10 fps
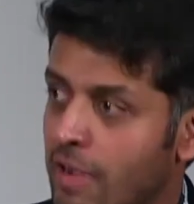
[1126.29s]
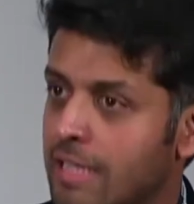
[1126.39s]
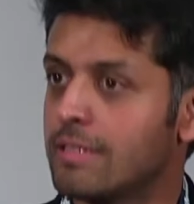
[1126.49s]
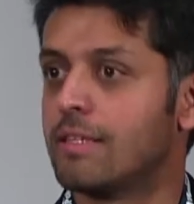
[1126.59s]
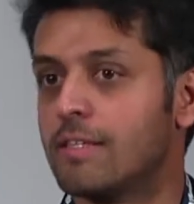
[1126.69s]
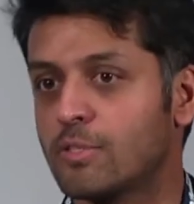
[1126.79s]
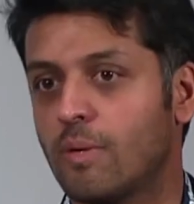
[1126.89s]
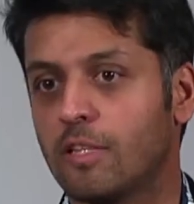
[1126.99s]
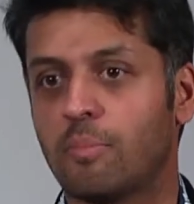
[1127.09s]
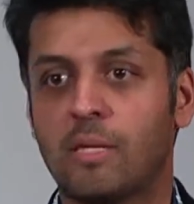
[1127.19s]
this
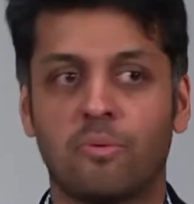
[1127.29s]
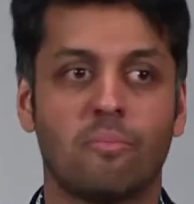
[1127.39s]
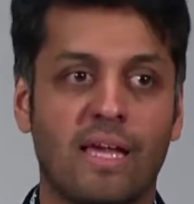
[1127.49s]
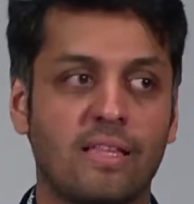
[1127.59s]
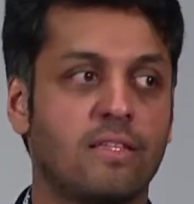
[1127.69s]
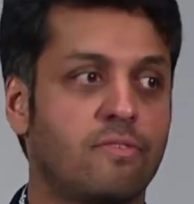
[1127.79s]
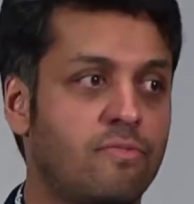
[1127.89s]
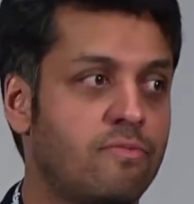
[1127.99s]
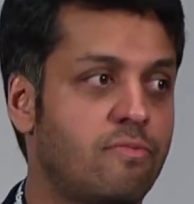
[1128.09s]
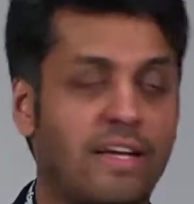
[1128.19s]
month, people made the
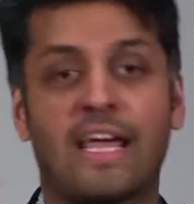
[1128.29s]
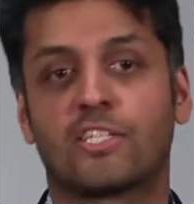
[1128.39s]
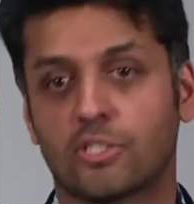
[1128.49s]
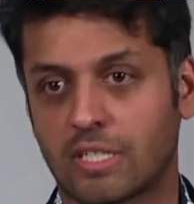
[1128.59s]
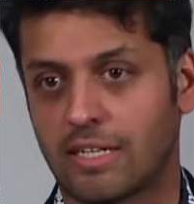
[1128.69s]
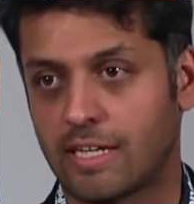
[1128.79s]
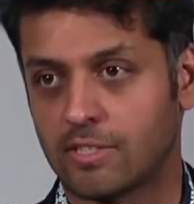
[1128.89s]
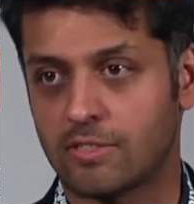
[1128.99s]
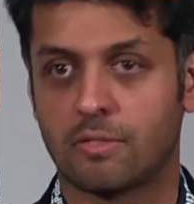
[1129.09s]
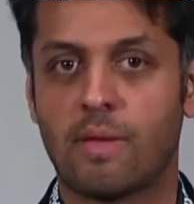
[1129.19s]
financial connections
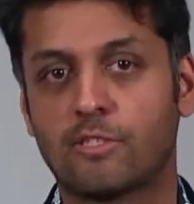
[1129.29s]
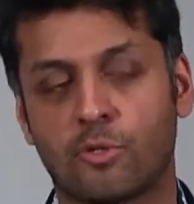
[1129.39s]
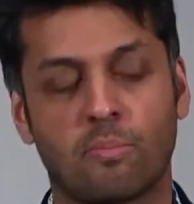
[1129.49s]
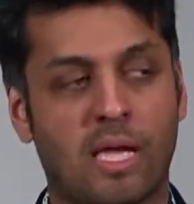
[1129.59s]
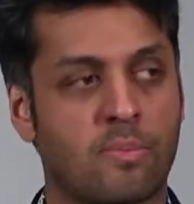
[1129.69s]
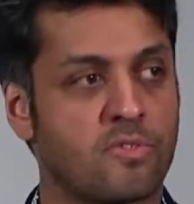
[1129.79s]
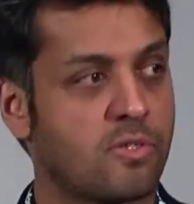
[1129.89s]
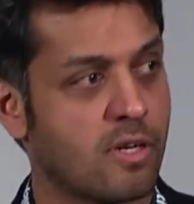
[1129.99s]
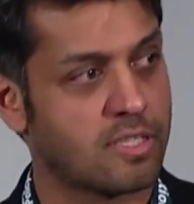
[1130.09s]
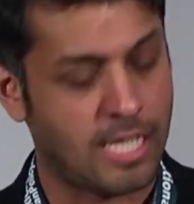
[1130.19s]
in mainstream papers, the New
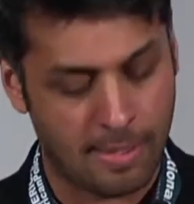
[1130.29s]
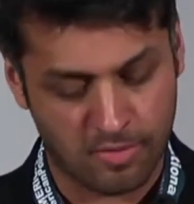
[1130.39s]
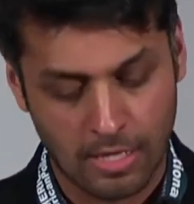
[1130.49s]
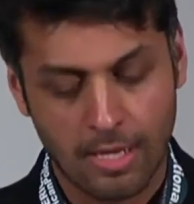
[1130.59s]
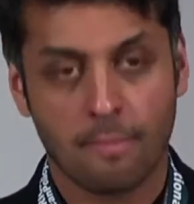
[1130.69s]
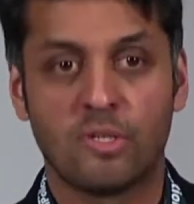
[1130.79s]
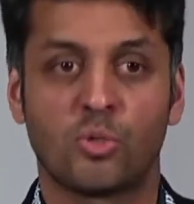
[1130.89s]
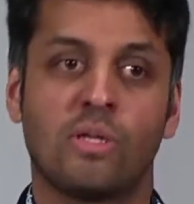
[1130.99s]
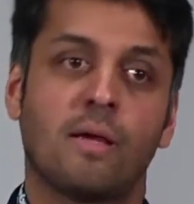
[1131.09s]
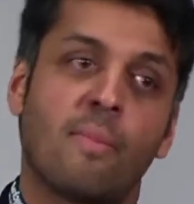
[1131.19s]
York Times,
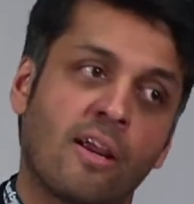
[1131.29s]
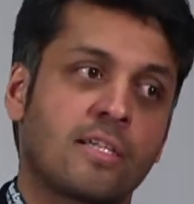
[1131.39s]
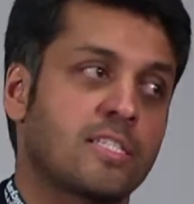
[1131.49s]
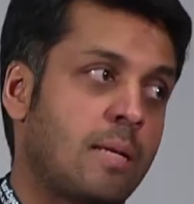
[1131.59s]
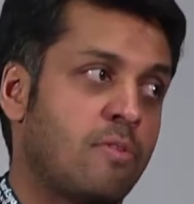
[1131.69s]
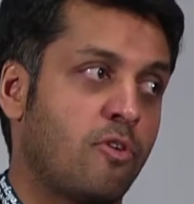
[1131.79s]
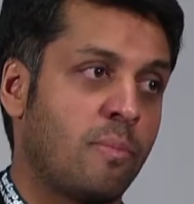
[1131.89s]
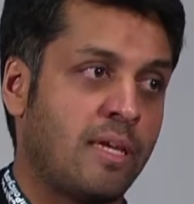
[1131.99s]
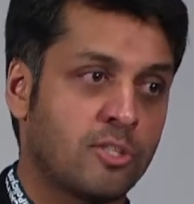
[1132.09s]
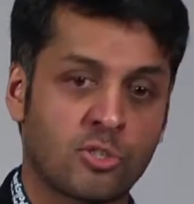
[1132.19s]
between American Islamophobia
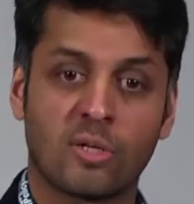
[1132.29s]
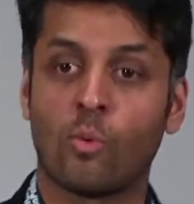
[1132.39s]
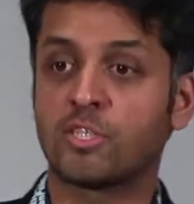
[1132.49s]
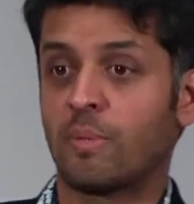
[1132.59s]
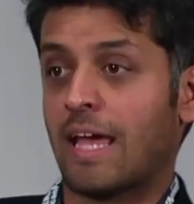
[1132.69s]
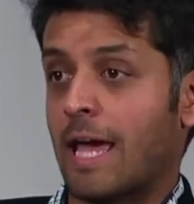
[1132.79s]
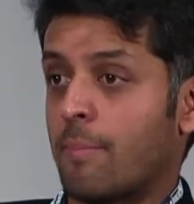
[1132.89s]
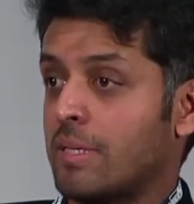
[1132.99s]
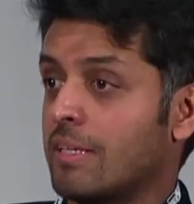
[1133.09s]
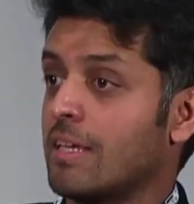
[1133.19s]
industry and what's been
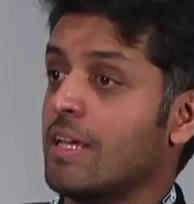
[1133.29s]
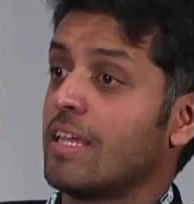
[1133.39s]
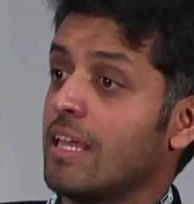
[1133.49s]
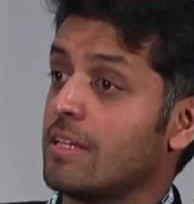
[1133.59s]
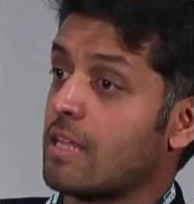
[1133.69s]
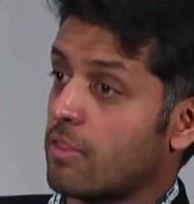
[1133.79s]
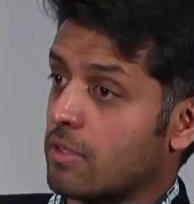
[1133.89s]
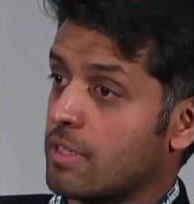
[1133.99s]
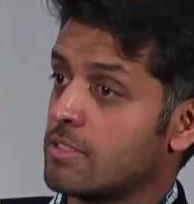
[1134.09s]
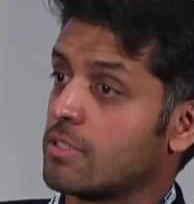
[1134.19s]
happening in
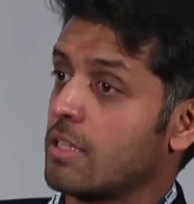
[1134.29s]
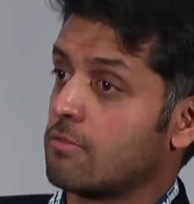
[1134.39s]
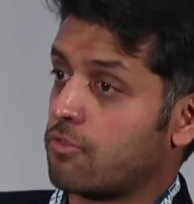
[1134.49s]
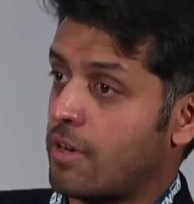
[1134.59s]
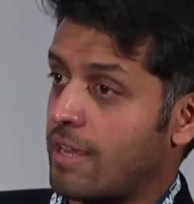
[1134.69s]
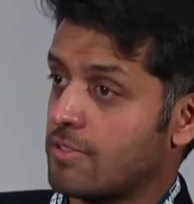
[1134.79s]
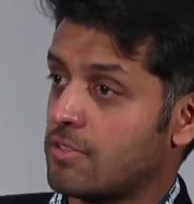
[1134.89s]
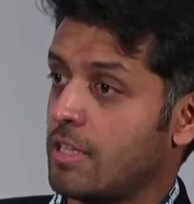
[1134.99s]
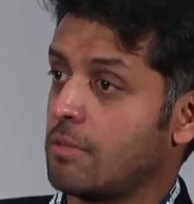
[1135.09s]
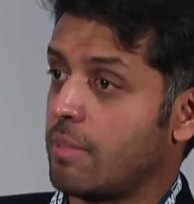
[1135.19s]
Netherlands, in France,
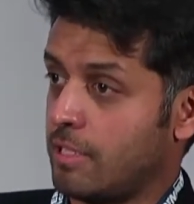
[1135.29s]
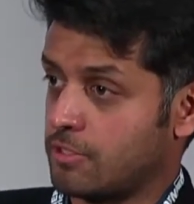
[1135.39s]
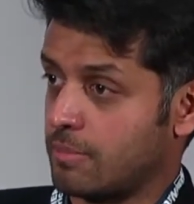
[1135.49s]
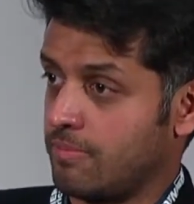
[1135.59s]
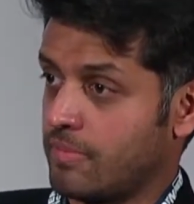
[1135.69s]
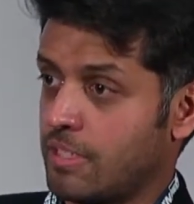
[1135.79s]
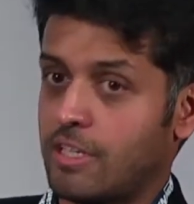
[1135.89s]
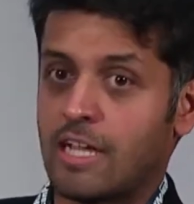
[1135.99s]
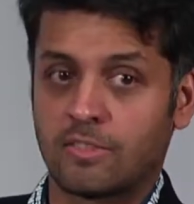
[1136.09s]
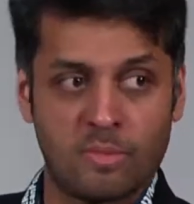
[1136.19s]
in Belgium. You
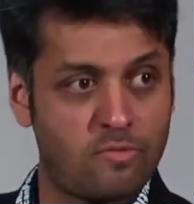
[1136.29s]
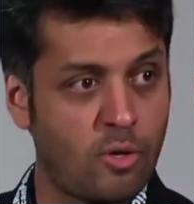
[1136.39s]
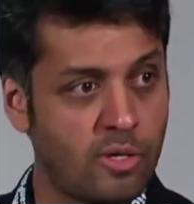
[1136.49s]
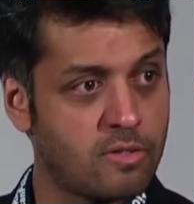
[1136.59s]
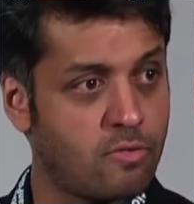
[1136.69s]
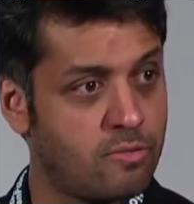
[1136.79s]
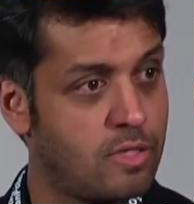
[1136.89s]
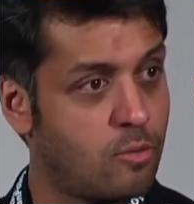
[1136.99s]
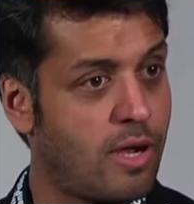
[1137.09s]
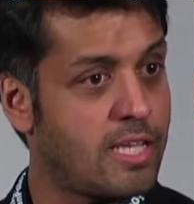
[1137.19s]
guys have been following the
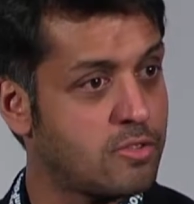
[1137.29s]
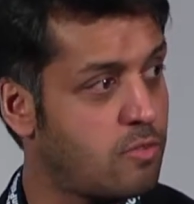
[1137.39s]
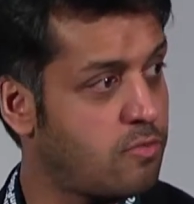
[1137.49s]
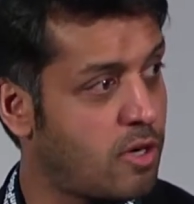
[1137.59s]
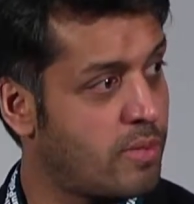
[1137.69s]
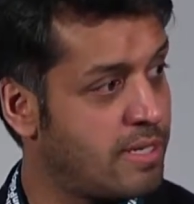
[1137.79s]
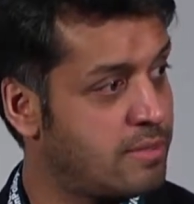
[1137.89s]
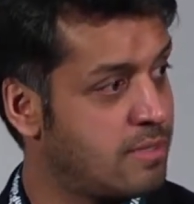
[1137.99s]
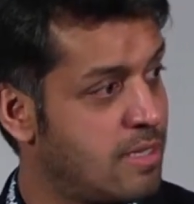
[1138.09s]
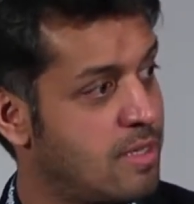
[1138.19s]
rise of the far right,
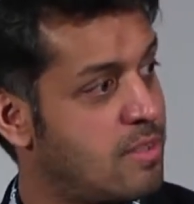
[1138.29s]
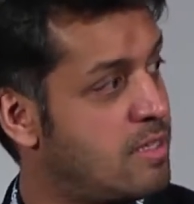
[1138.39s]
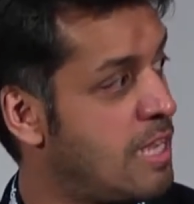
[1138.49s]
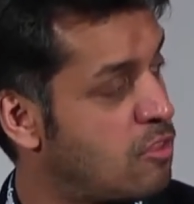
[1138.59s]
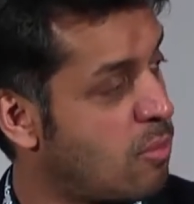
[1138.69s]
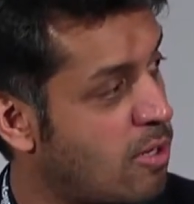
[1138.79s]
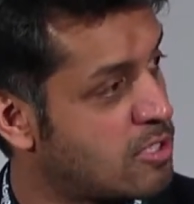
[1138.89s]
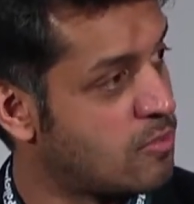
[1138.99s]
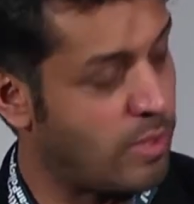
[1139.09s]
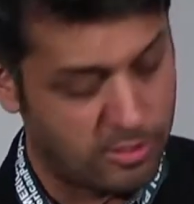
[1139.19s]
the death march of
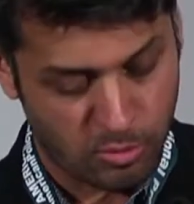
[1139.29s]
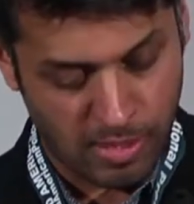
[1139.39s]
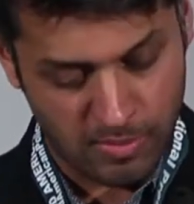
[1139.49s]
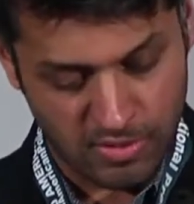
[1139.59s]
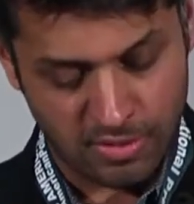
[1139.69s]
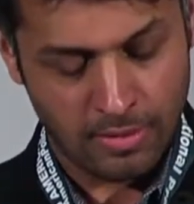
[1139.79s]
white supremacy.